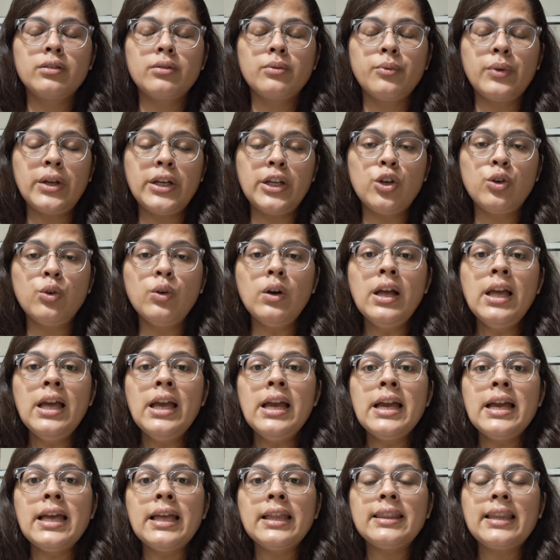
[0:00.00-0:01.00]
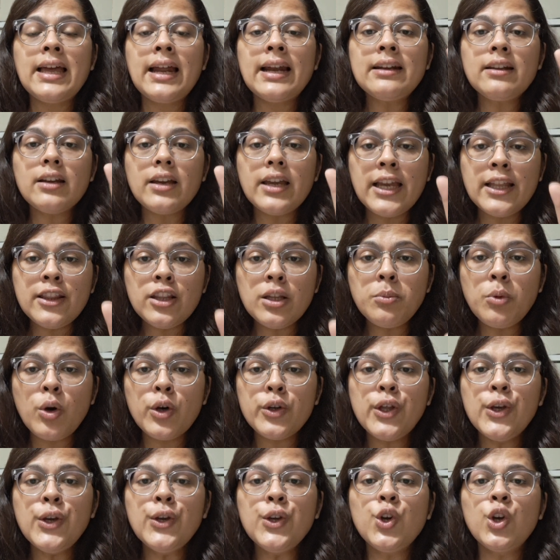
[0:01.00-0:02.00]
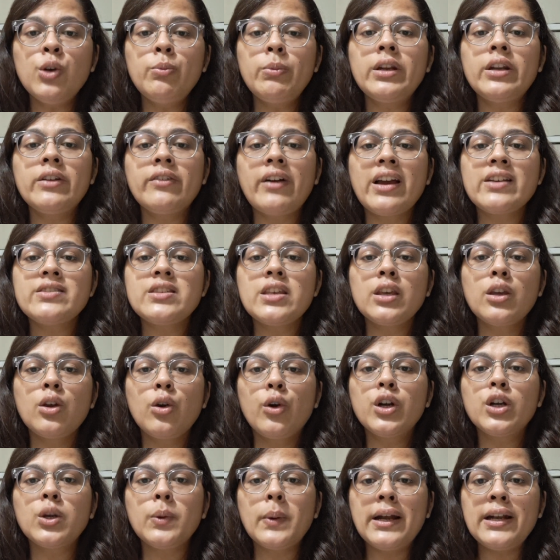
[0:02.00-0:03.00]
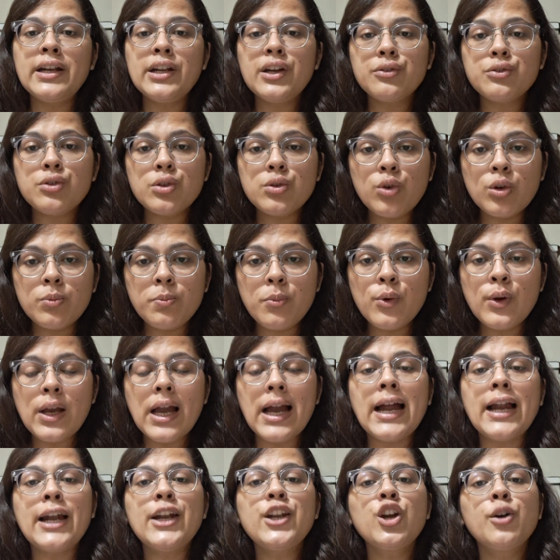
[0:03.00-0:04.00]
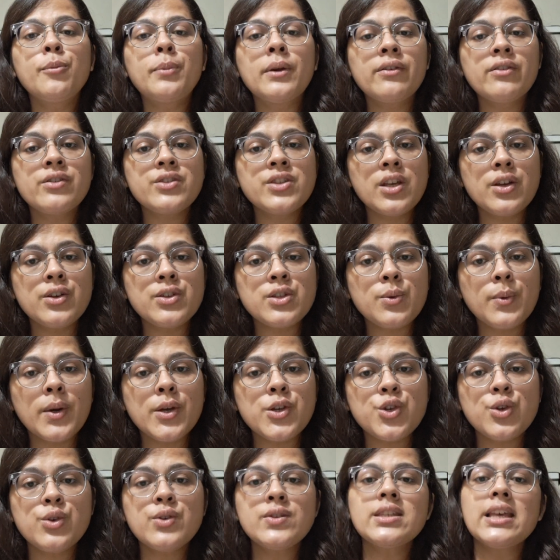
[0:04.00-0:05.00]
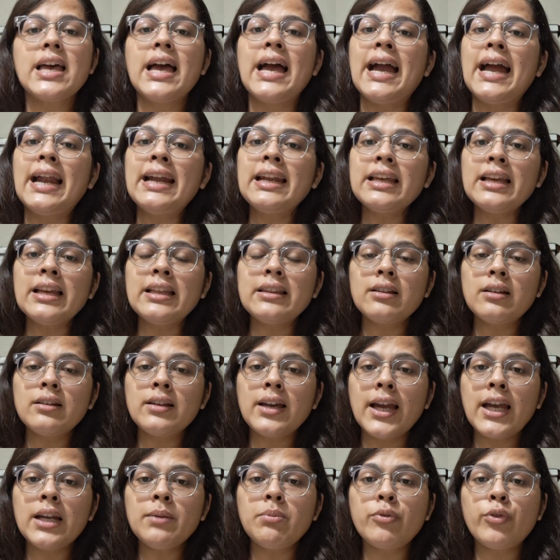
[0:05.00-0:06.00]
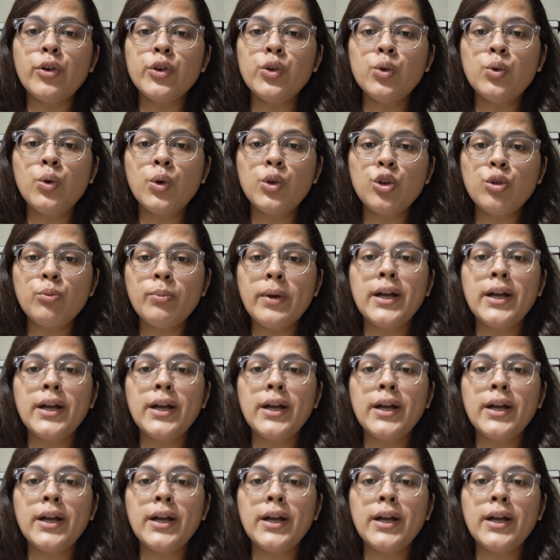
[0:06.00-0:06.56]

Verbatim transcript: video that in the morning you'll be revising your 20th notebook and your previous year's questions and in the night before you go to